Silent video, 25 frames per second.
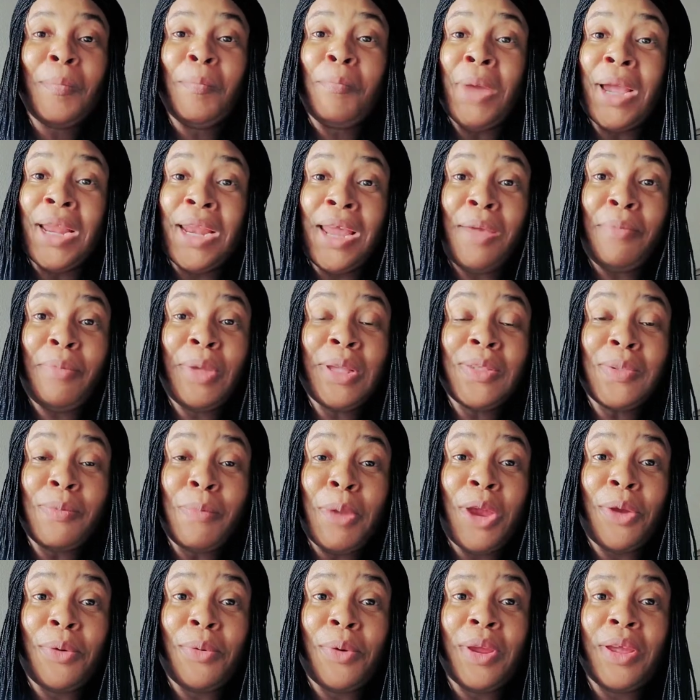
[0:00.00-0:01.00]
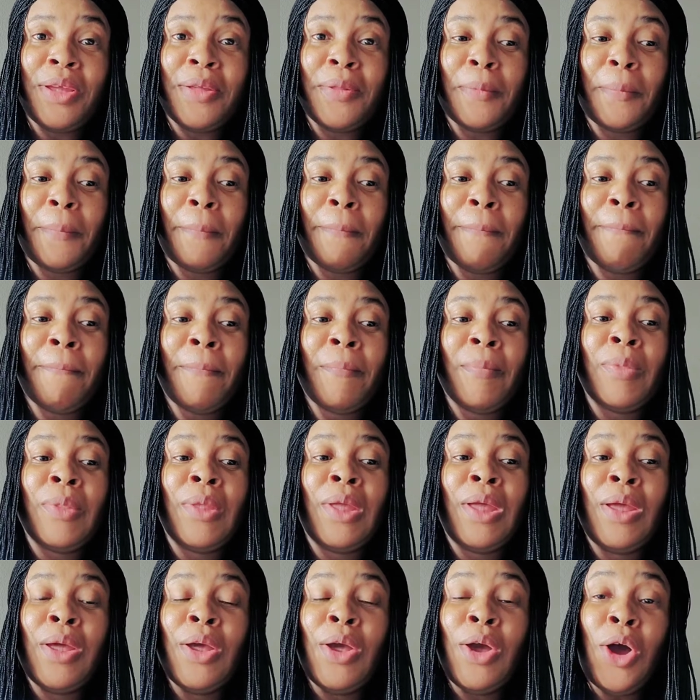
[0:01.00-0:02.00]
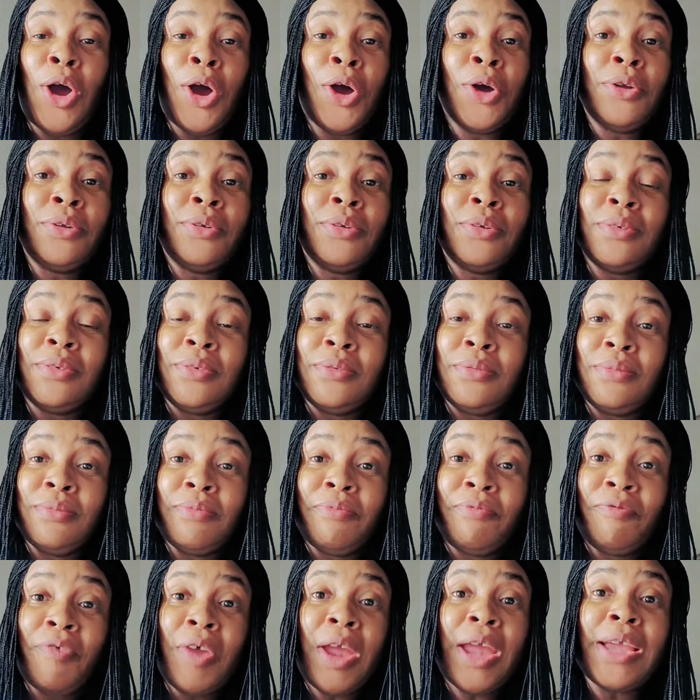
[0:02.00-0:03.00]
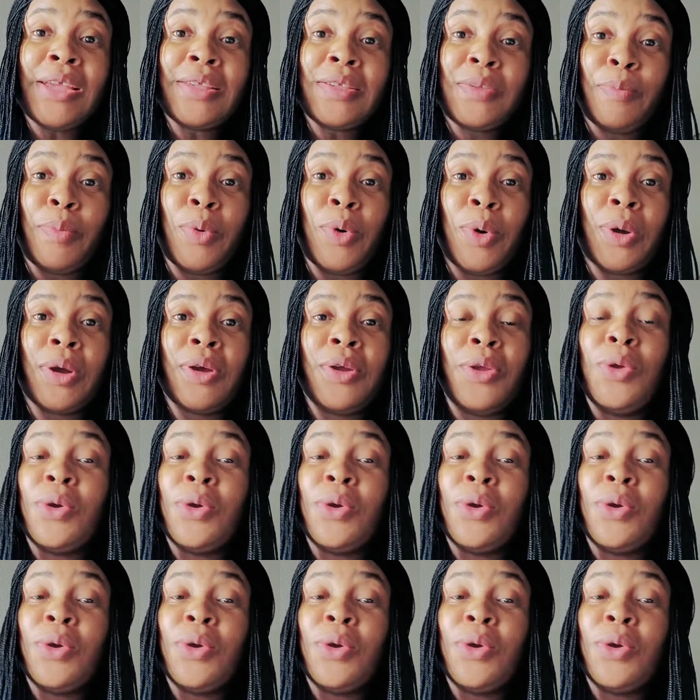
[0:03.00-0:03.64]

My name is Mary. On Facebook,